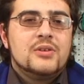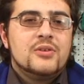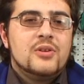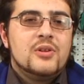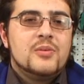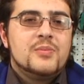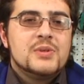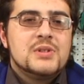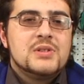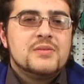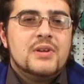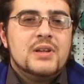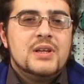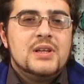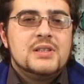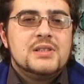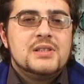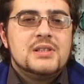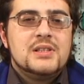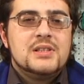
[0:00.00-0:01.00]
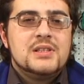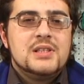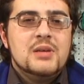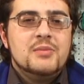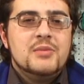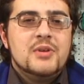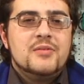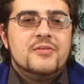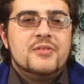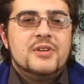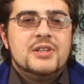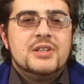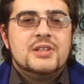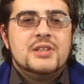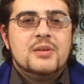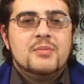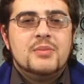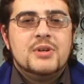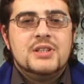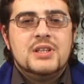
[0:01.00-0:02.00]
that enable the system to see
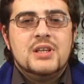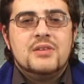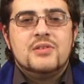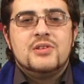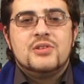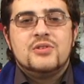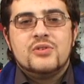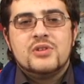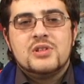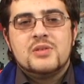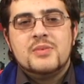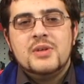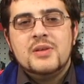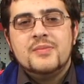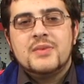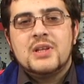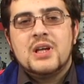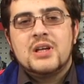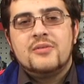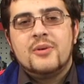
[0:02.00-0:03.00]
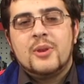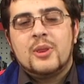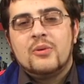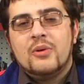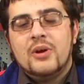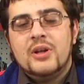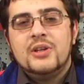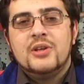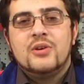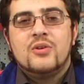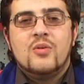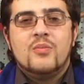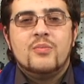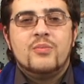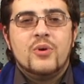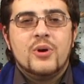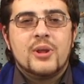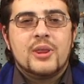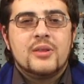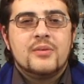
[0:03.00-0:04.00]
the DB9 USB at the virtual COM
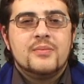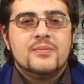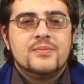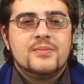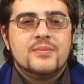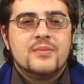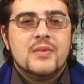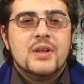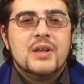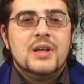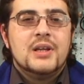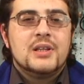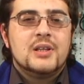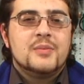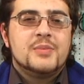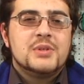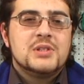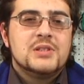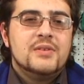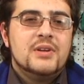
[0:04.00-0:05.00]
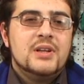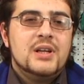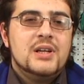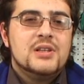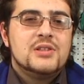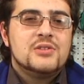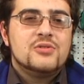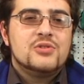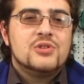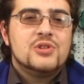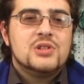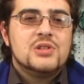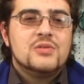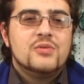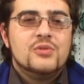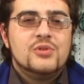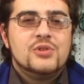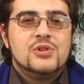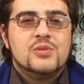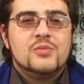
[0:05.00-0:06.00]
port. This allows the
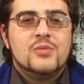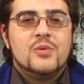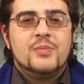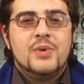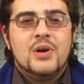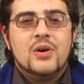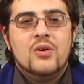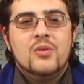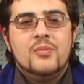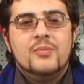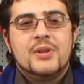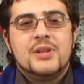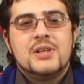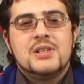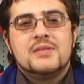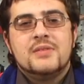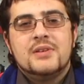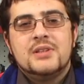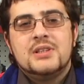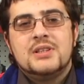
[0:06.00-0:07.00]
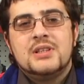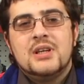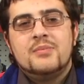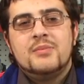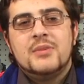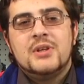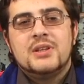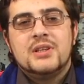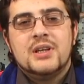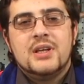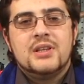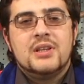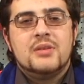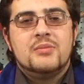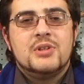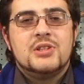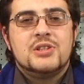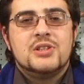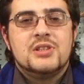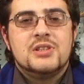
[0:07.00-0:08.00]
existing software to exchange data
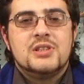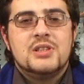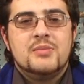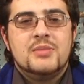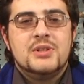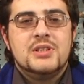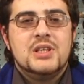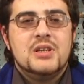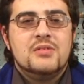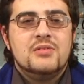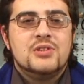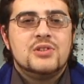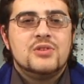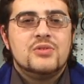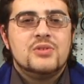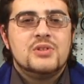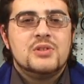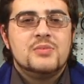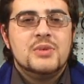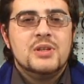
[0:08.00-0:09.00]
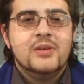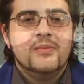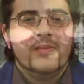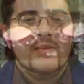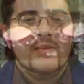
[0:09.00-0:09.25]
through the DB9 USB